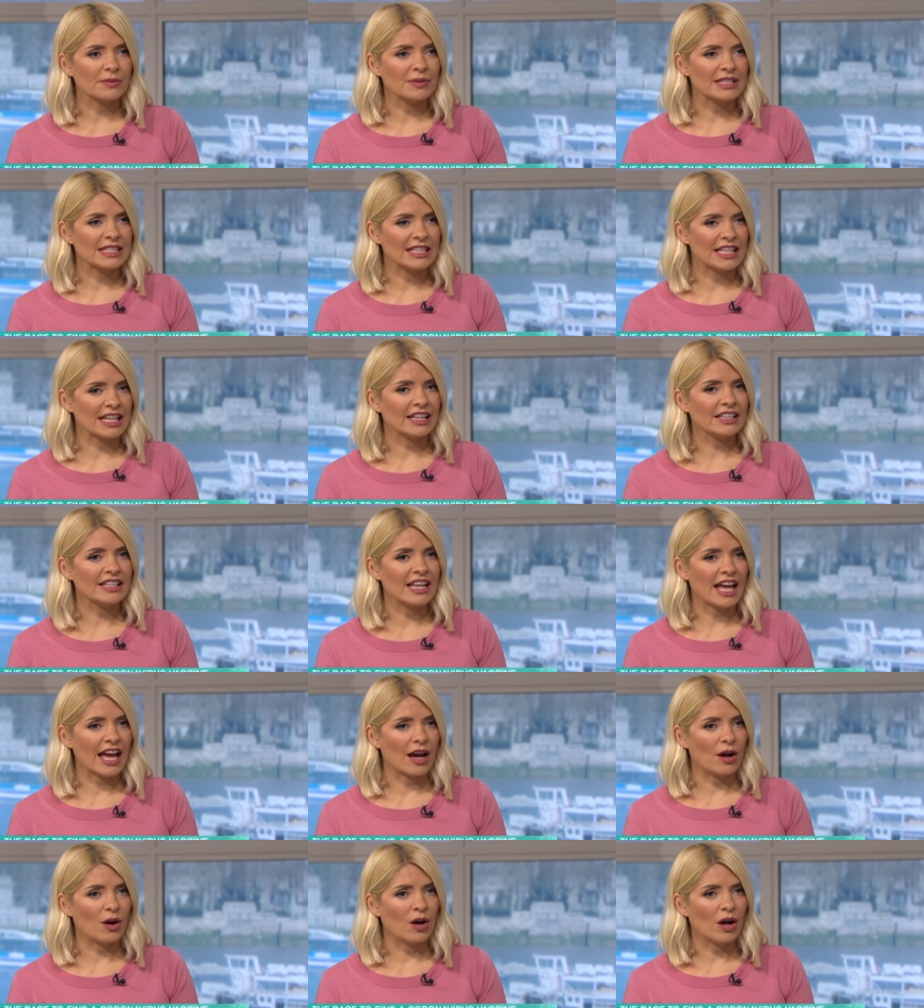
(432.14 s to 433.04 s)
we're seeing
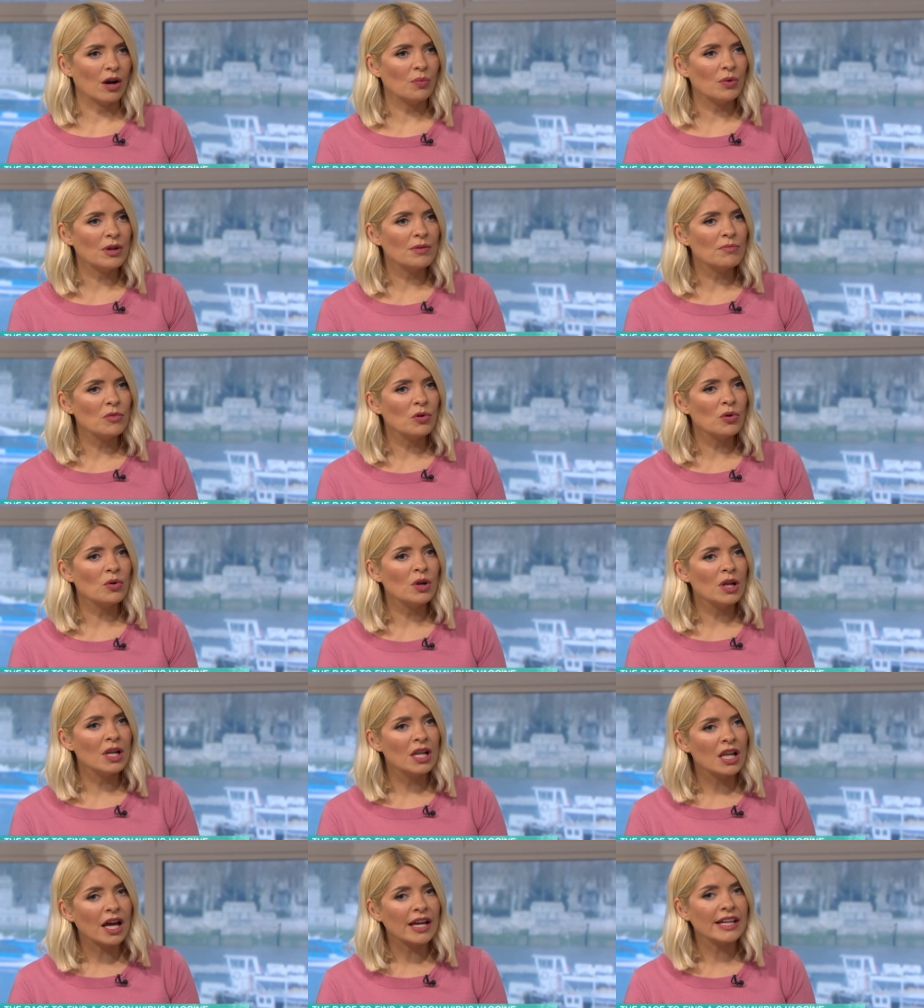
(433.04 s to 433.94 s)
now, are we more
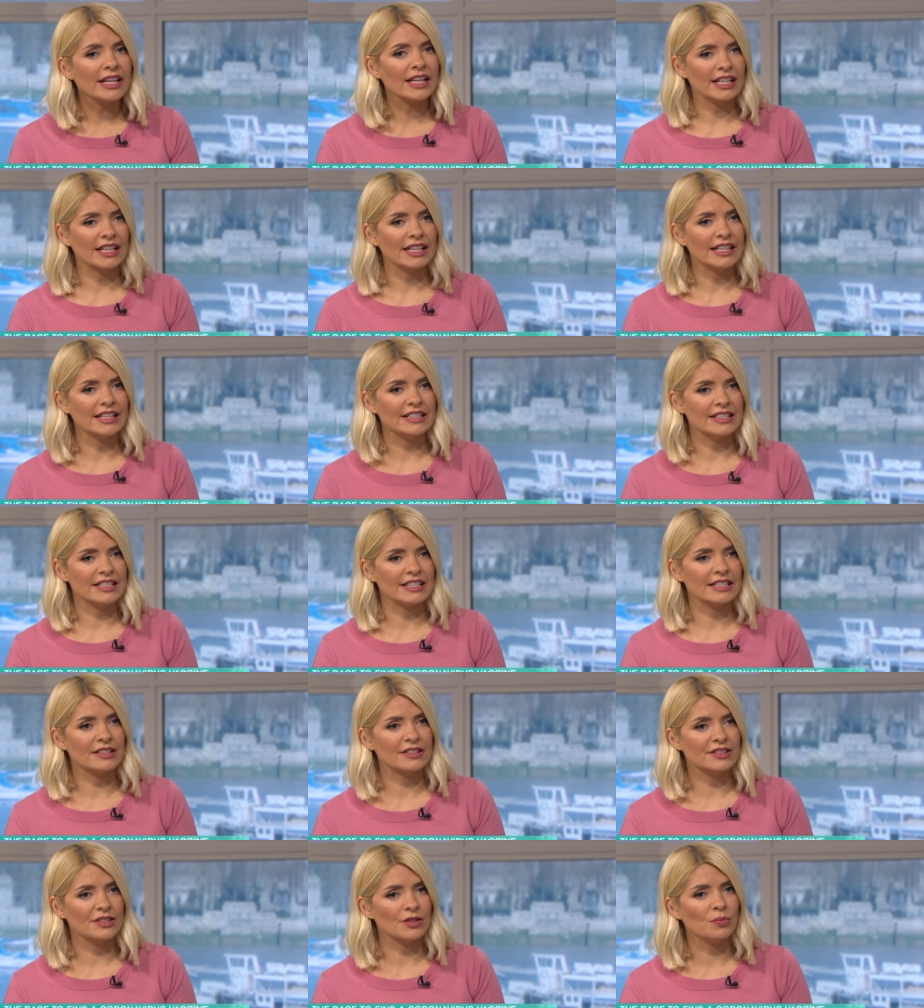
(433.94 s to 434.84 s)
likely
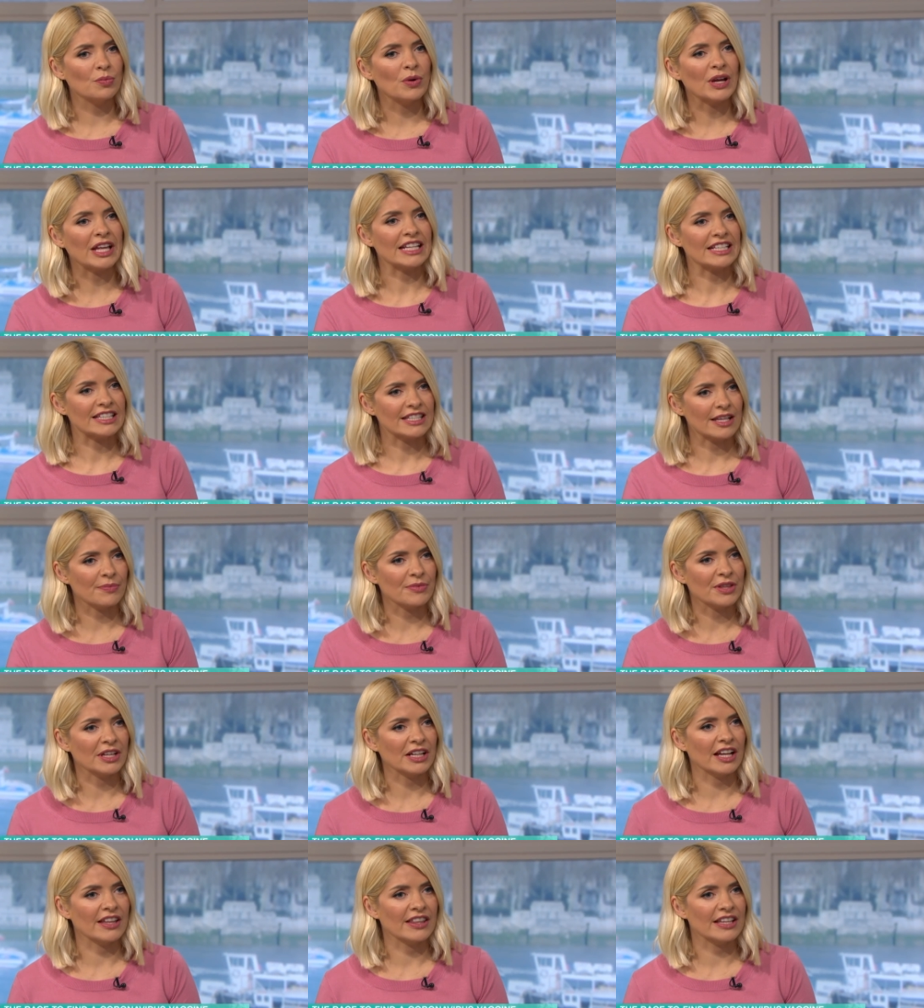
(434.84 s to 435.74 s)
to to witness
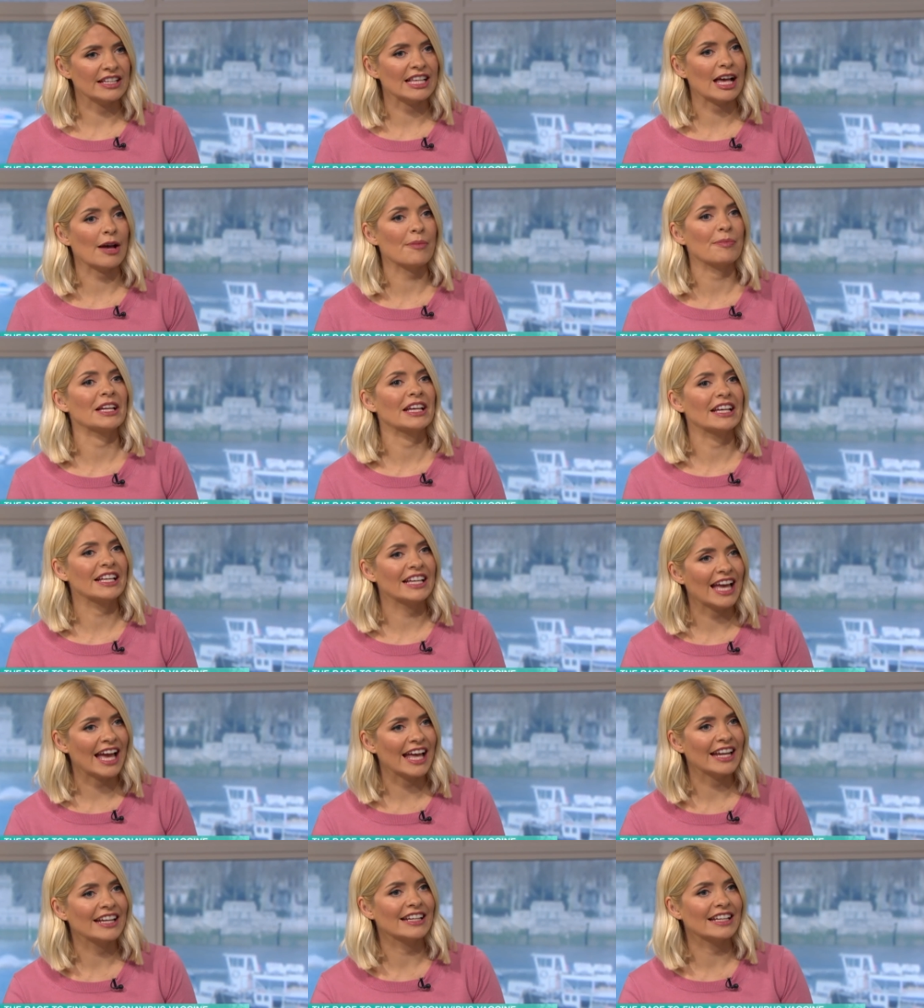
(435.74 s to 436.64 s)
something like this happening
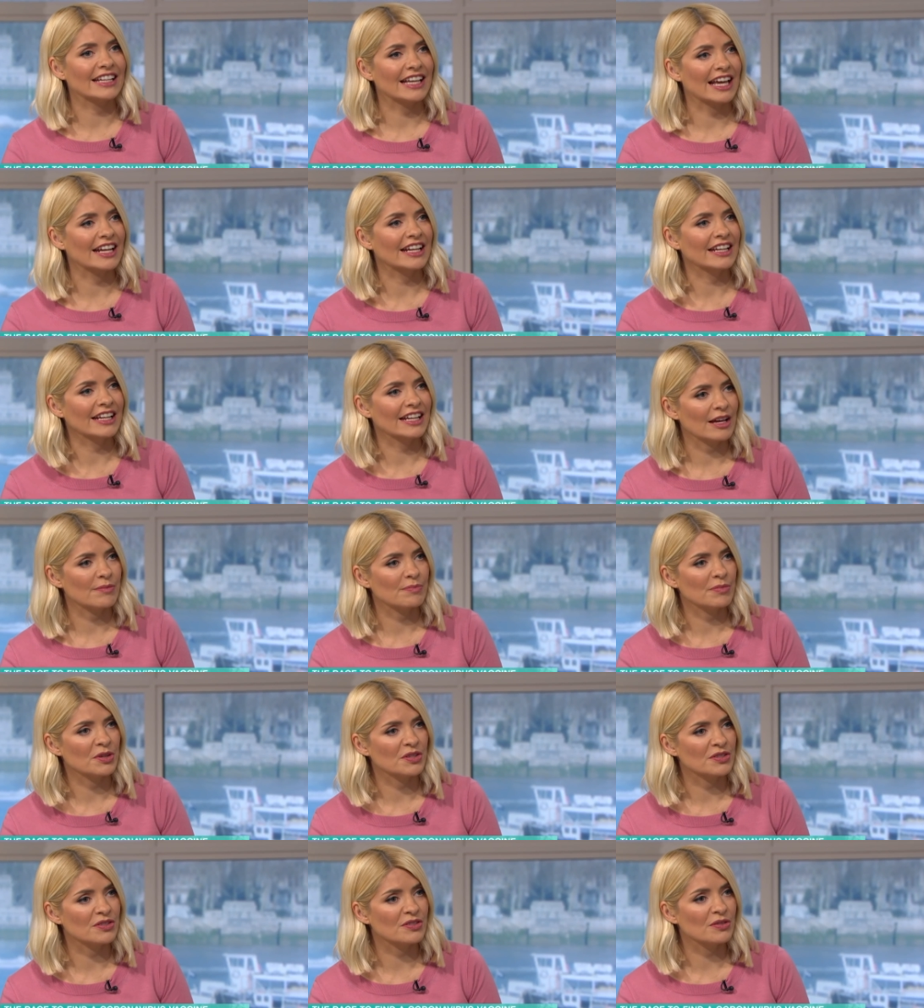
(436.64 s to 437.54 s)
again and again and again
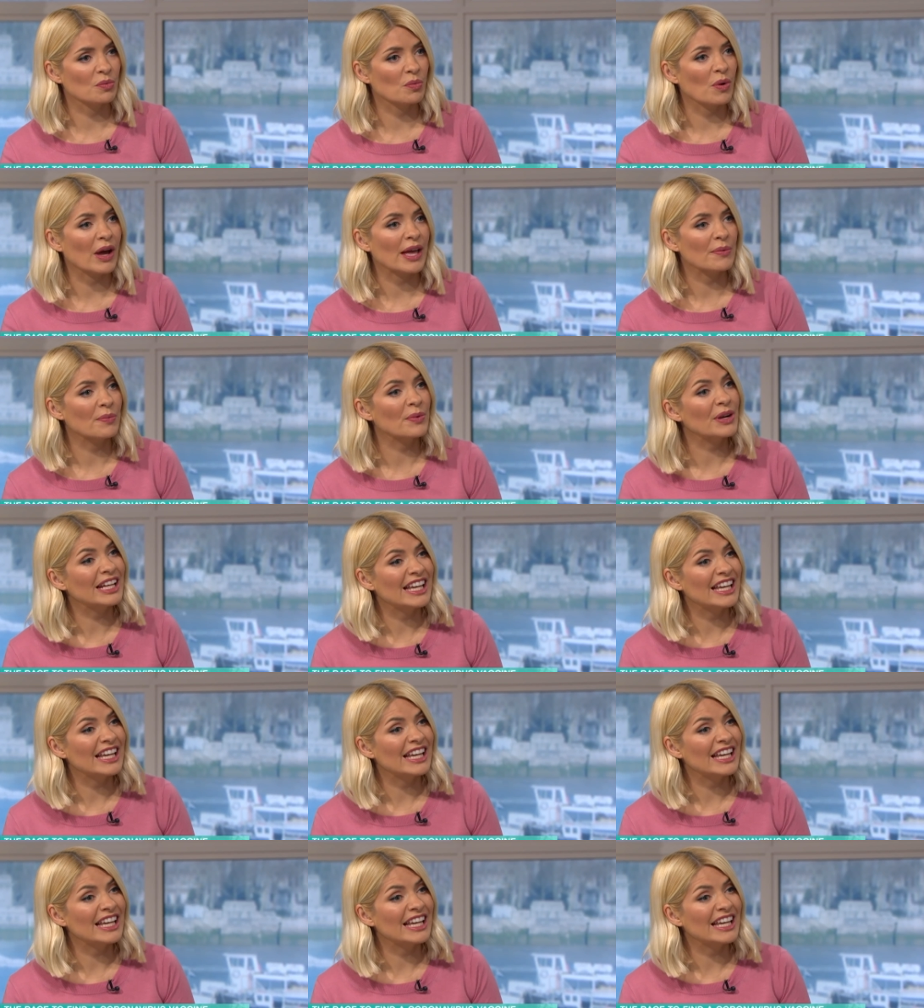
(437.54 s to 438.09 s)
because of the way we